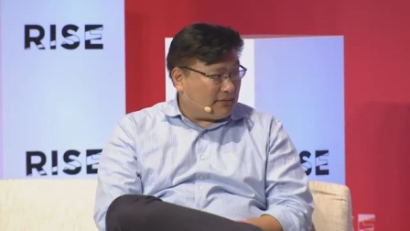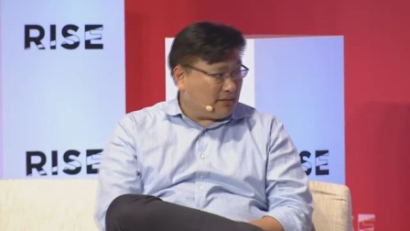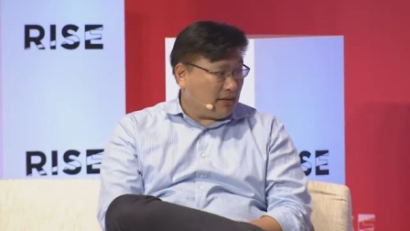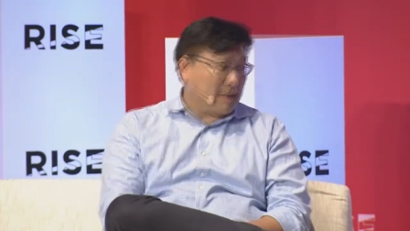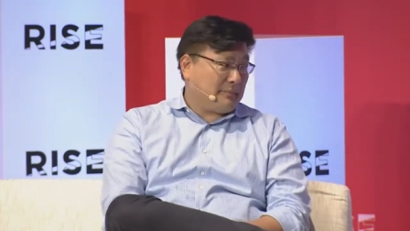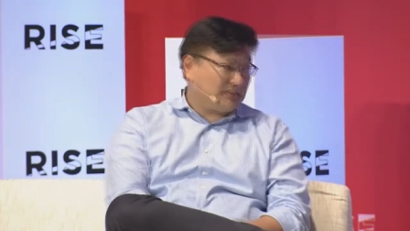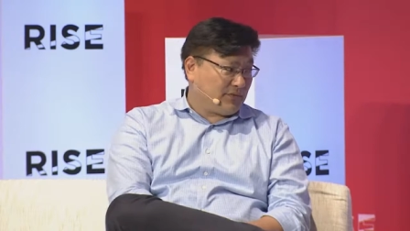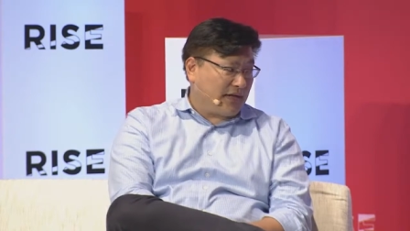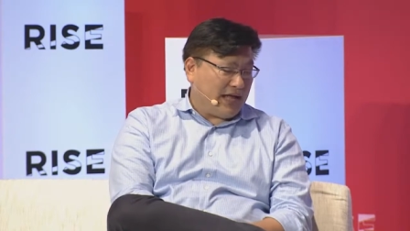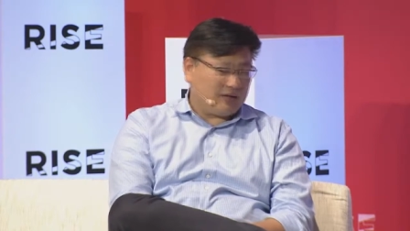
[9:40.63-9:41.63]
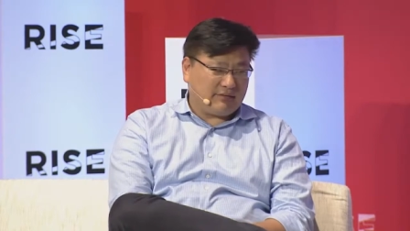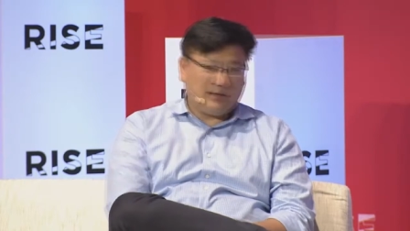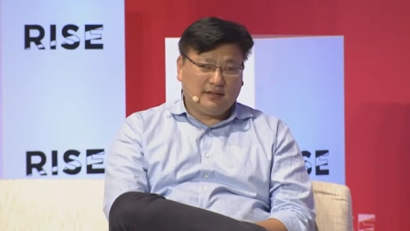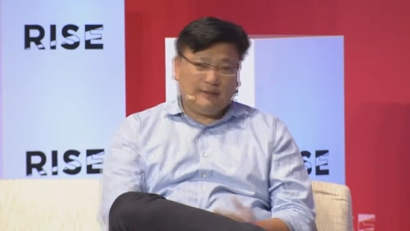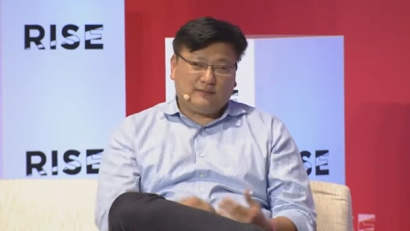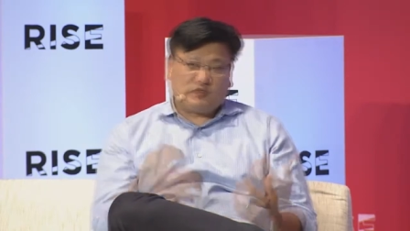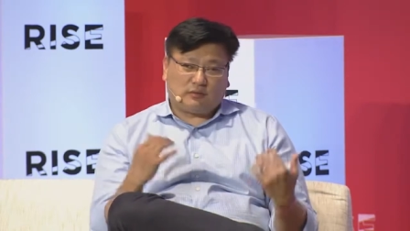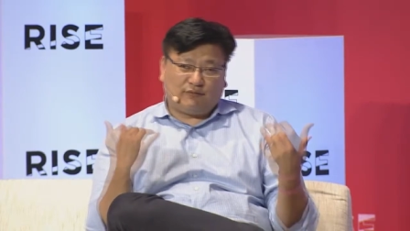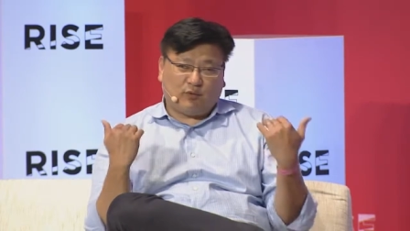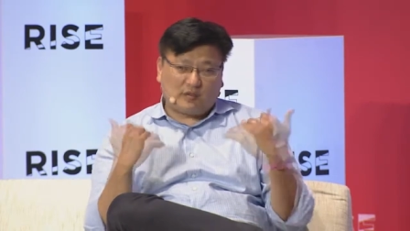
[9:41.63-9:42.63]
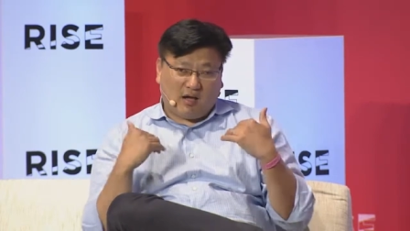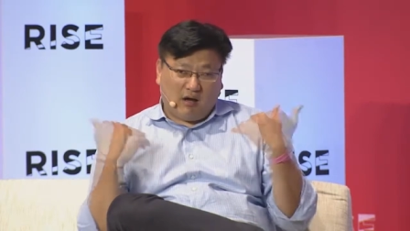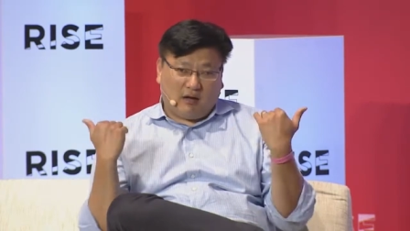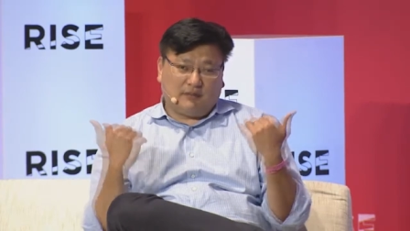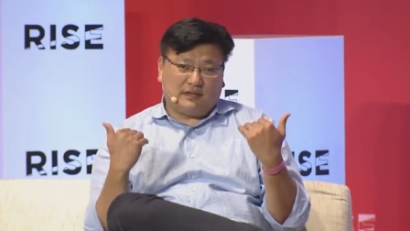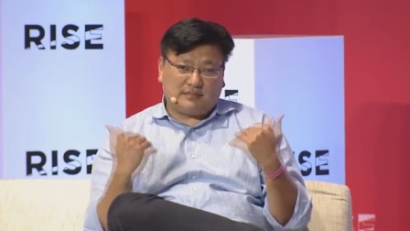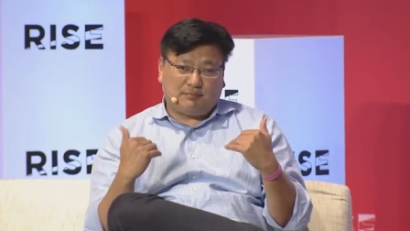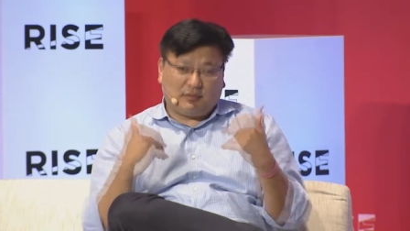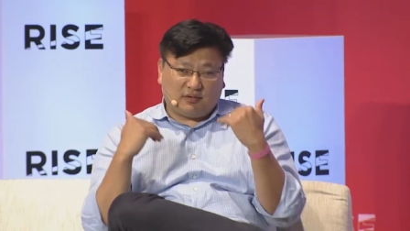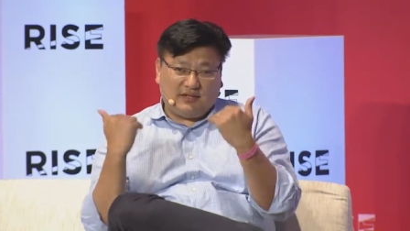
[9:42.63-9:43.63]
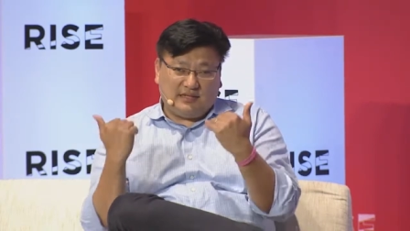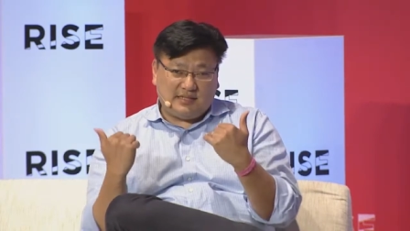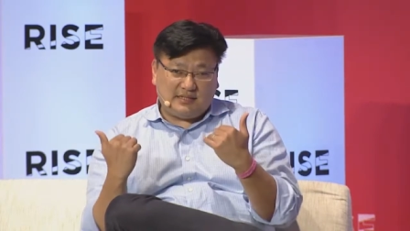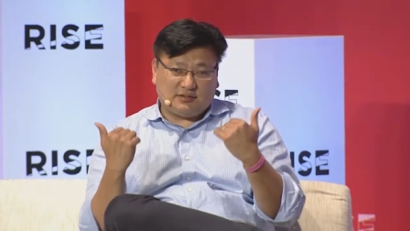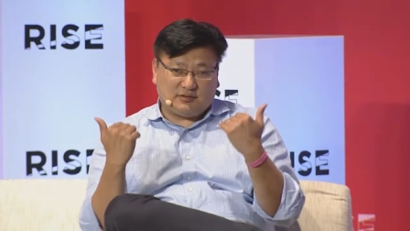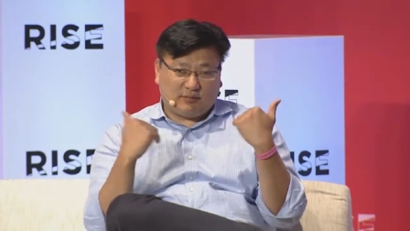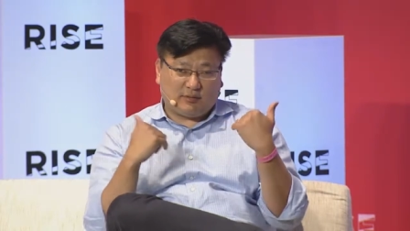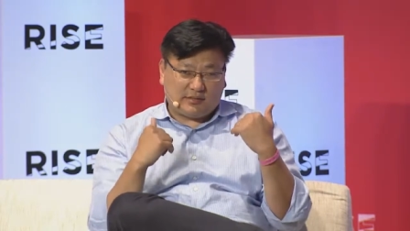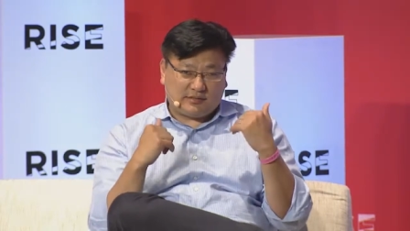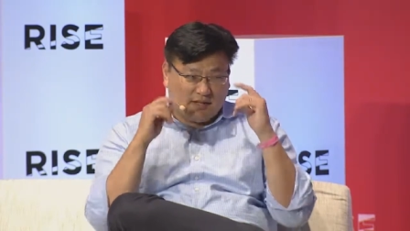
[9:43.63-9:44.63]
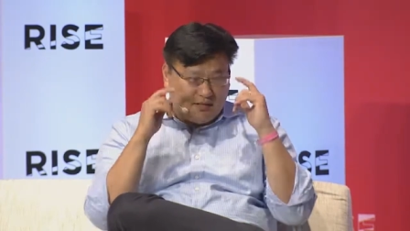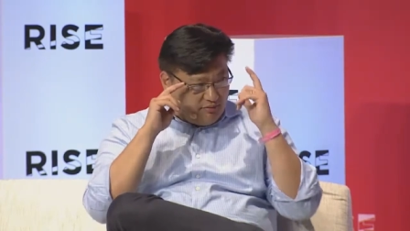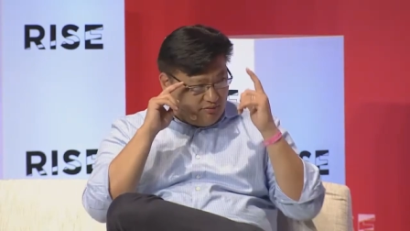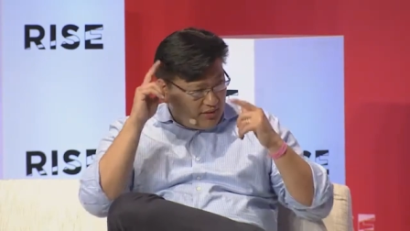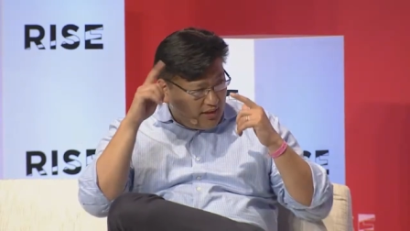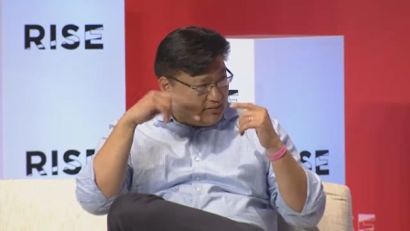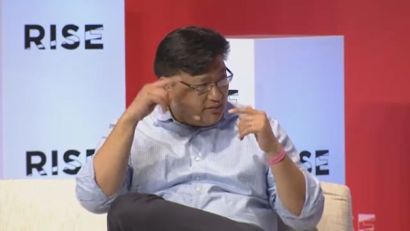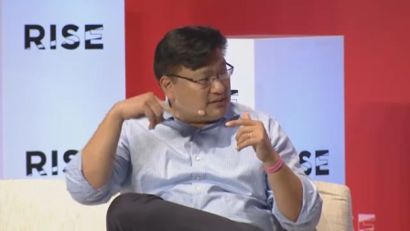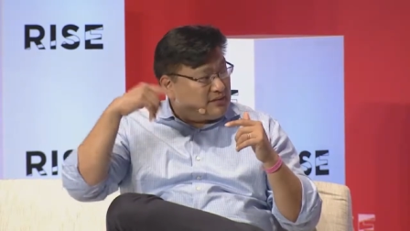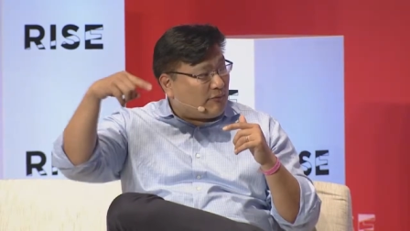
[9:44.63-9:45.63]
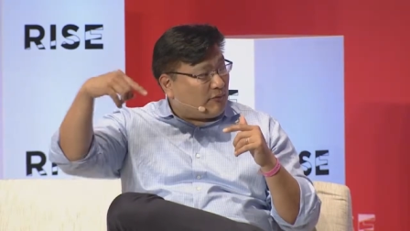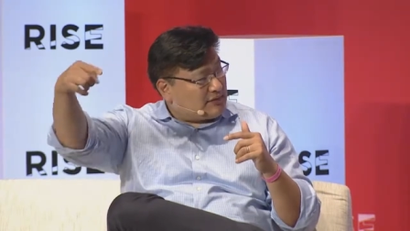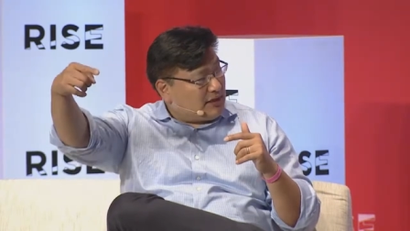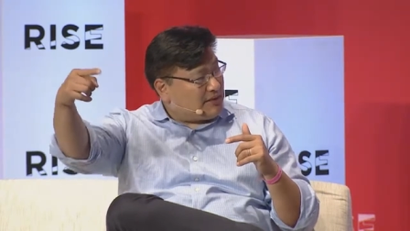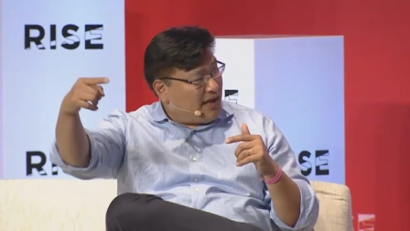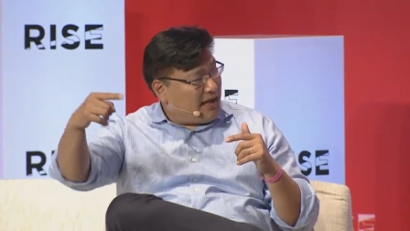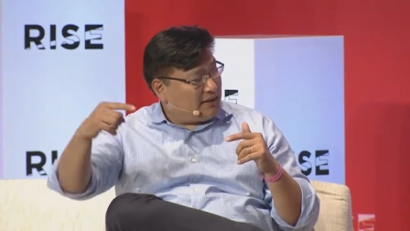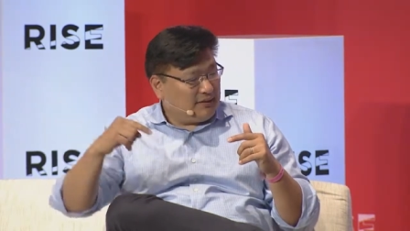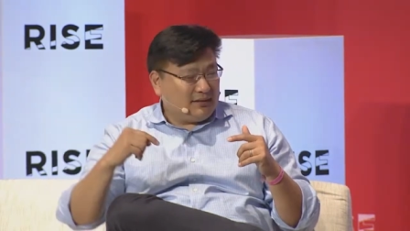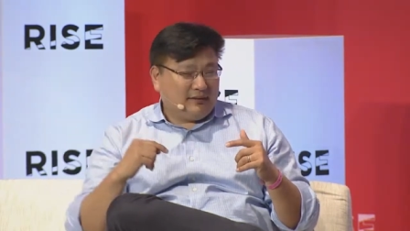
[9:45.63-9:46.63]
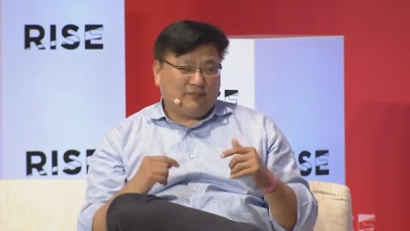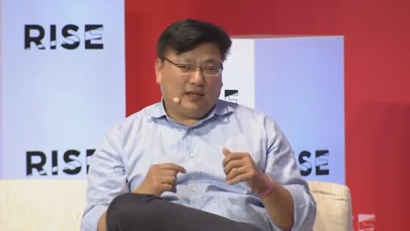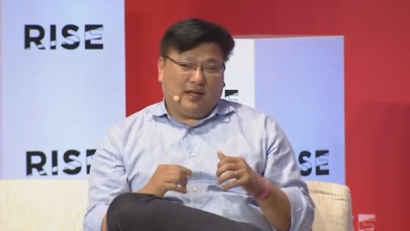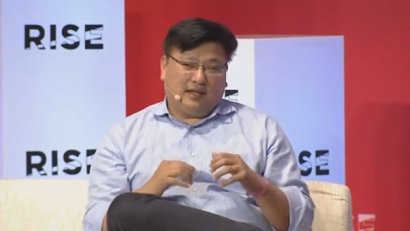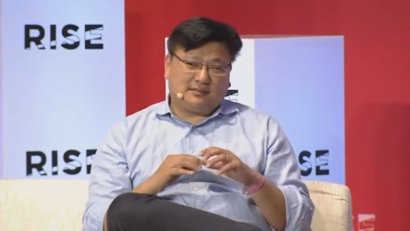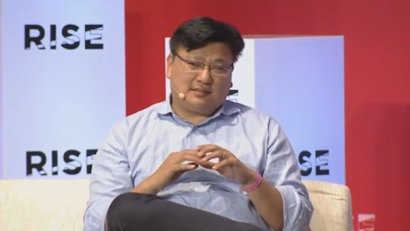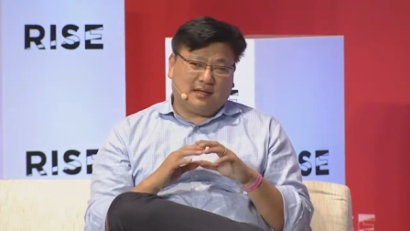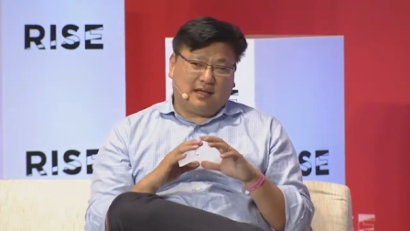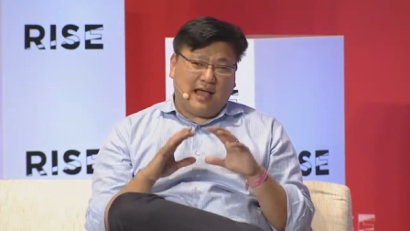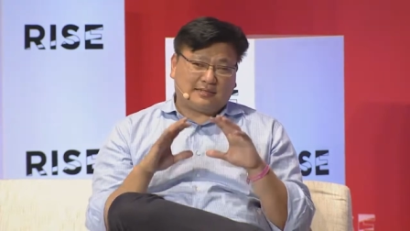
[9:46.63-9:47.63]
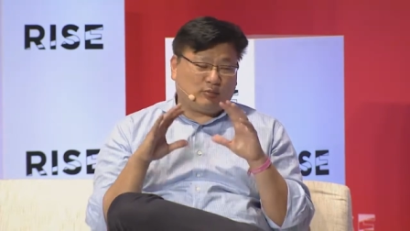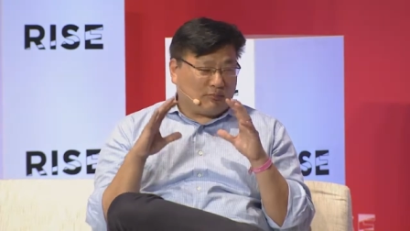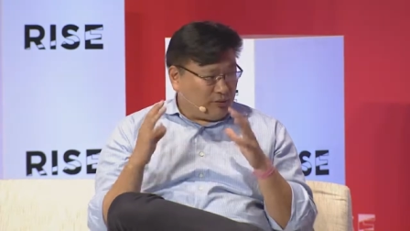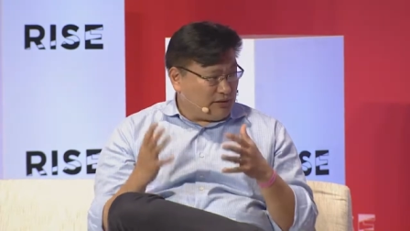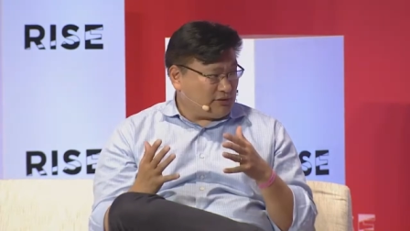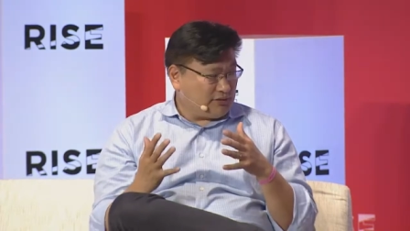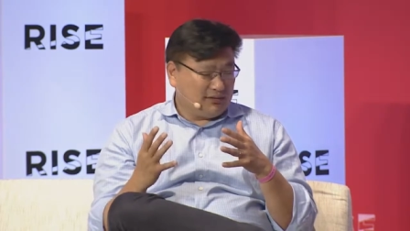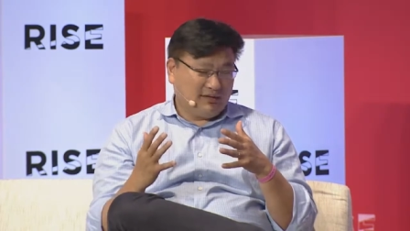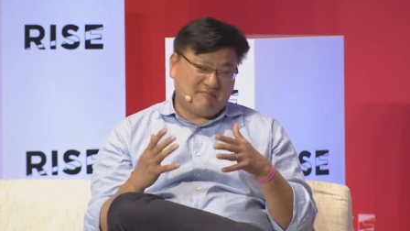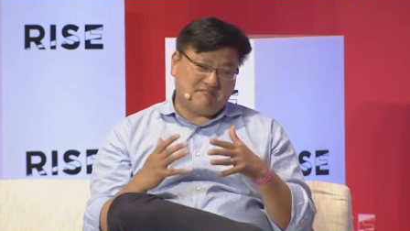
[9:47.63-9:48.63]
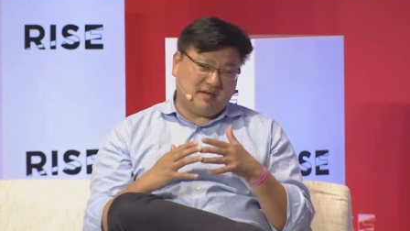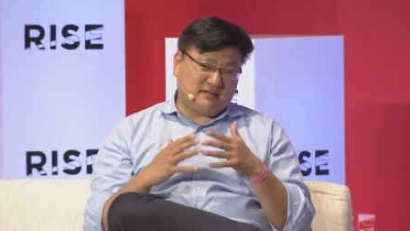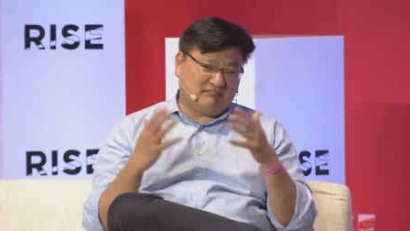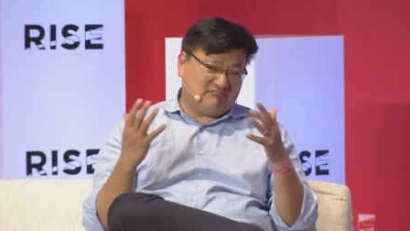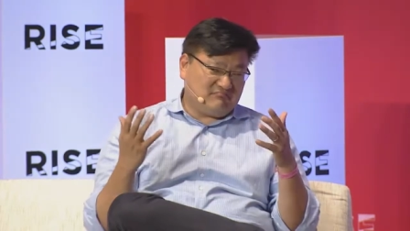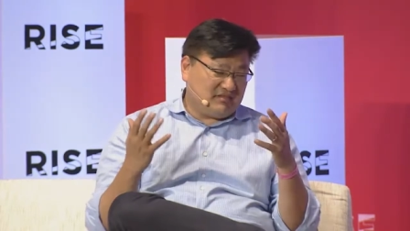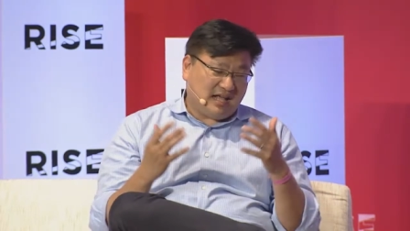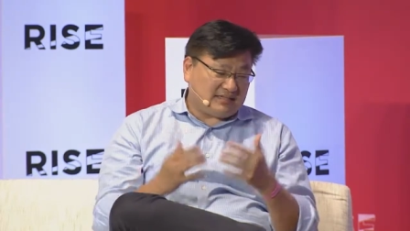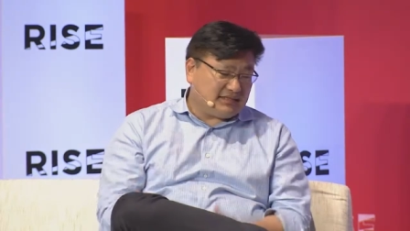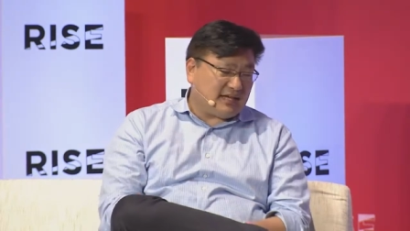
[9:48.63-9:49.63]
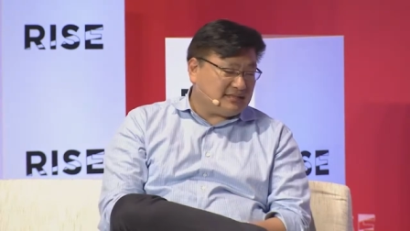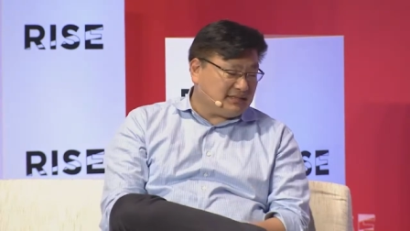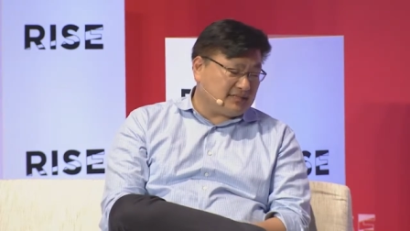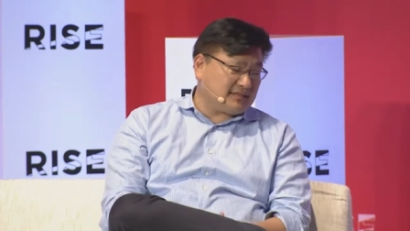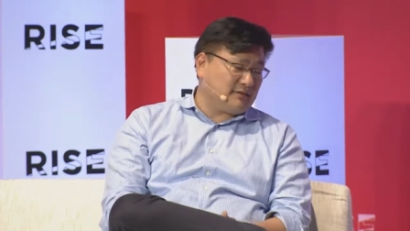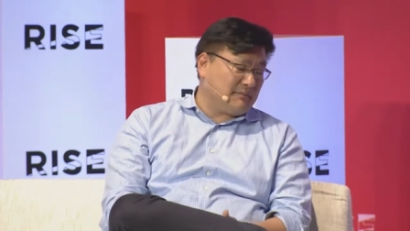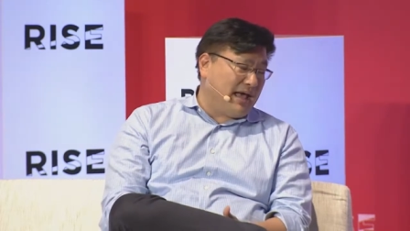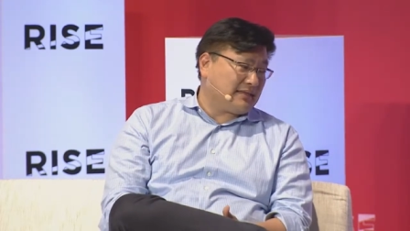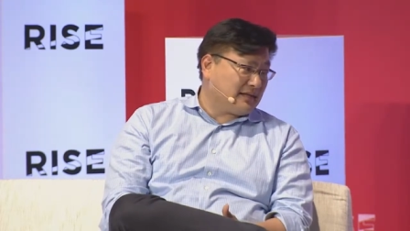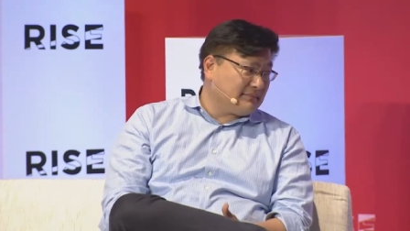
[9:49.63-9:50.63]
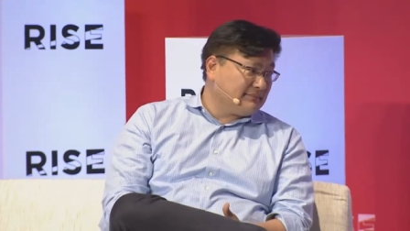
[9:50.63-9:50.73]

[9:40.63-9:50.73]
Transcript: dynamics of a category. So it forced all of us, both the VCs and entrepreneurs, to think several steps ahead. It uh, adds more pressure, but that's not necessarily a bad thing.